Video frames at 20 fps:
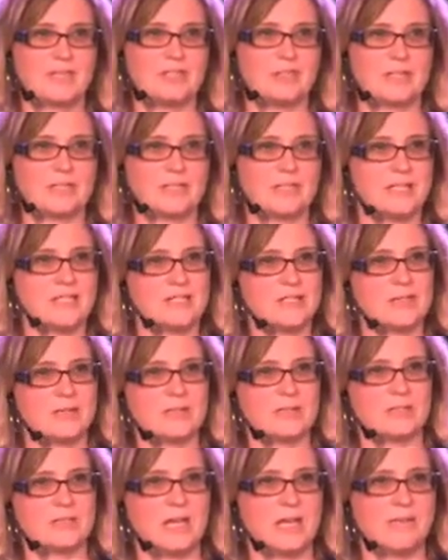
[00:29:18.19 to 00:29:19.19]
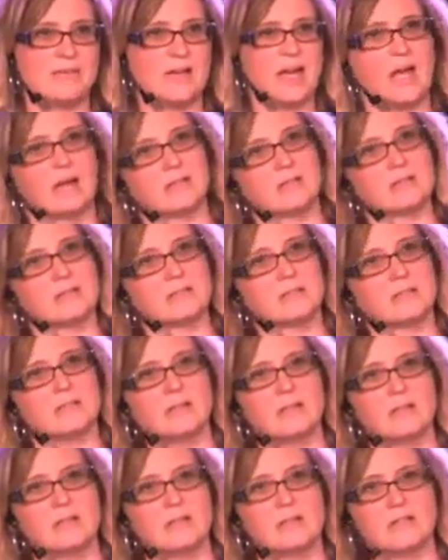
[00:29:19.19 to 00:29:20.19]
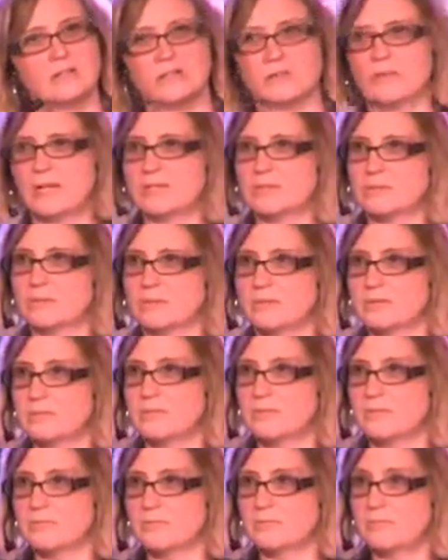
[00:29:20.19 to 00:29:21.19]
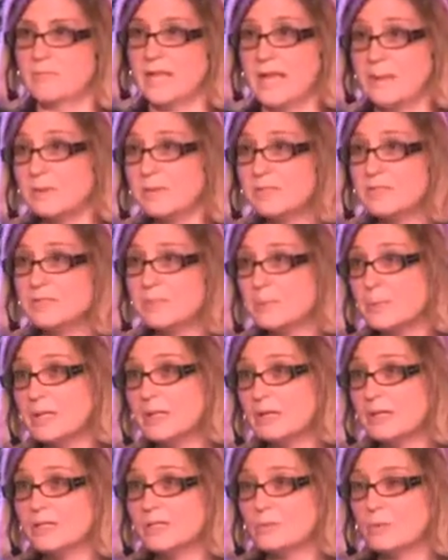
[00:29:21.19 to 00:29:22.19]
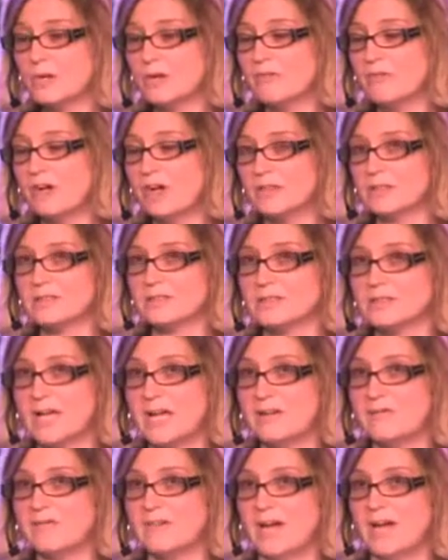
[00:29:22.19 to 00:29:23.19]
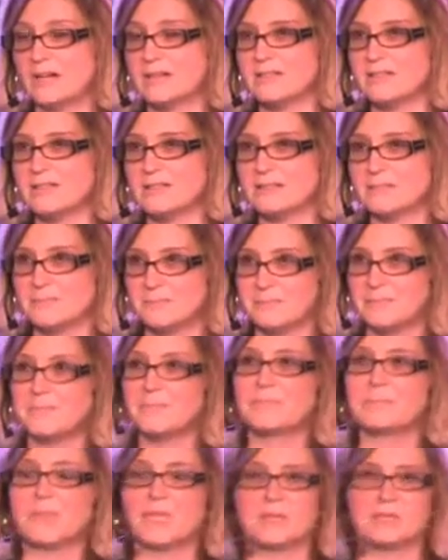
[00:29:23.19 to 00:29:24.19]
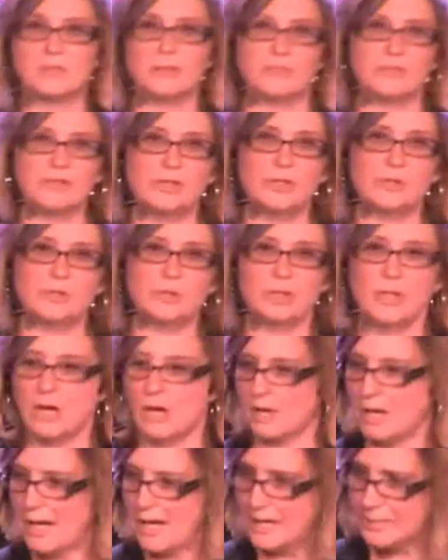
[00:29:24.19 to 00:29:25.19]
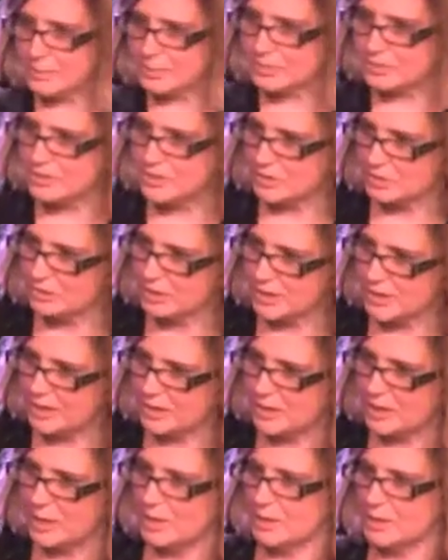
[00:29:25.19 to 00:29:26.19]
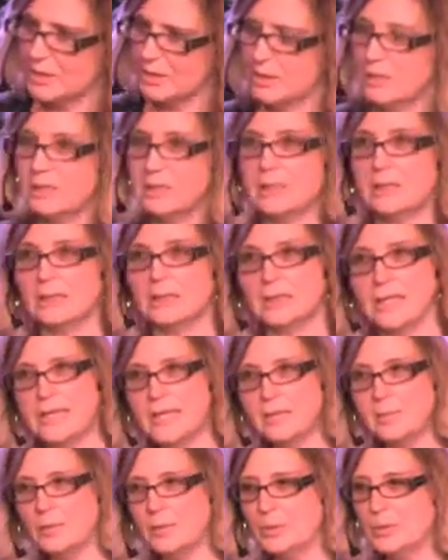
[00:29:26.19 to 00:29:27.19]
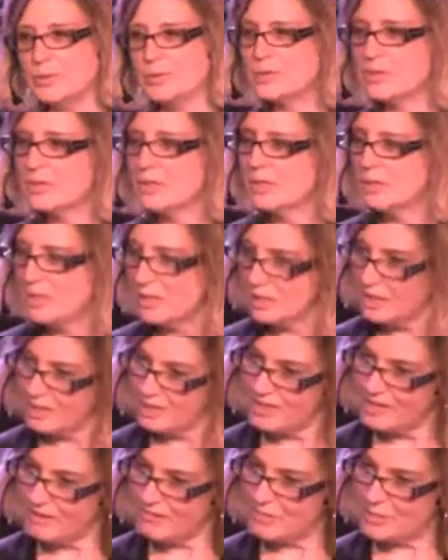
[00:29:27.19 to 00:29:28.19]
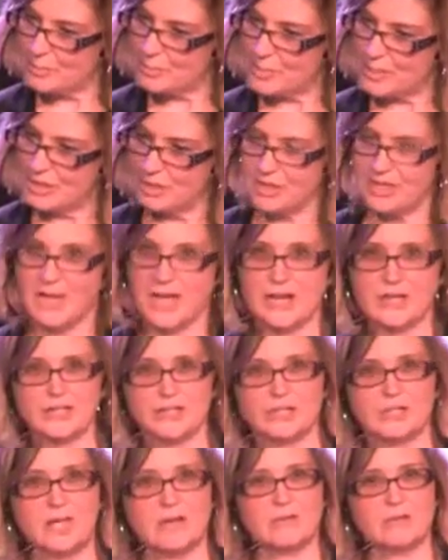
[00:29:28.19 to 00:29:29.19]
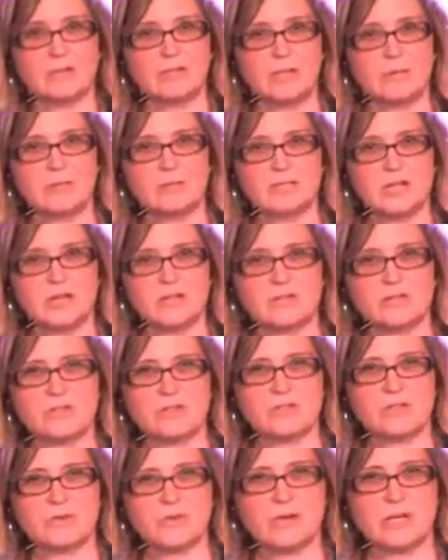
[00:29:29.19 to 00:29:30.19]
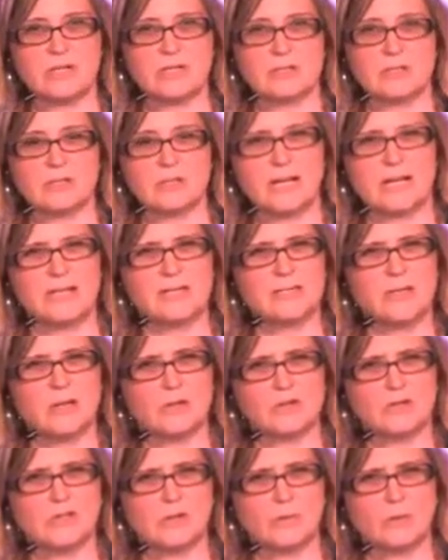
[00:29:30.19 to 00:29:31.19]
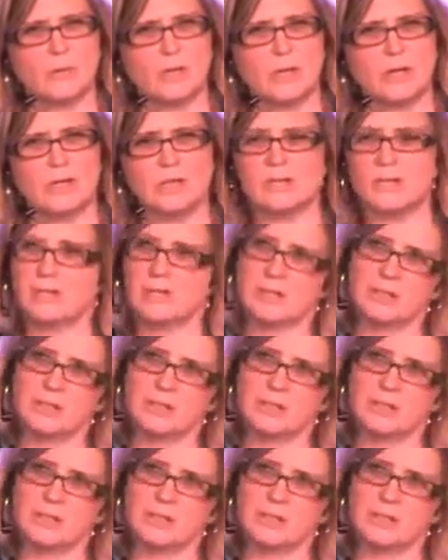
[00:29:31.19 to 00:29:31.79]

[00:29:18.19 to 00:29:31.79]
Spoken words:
translates to the Sly Fox. So that's what this name of this beer is, Rare Voss, Sly Fox. So if you are able to look at the labels of the beer, every label tells a story. So it kind of tells you what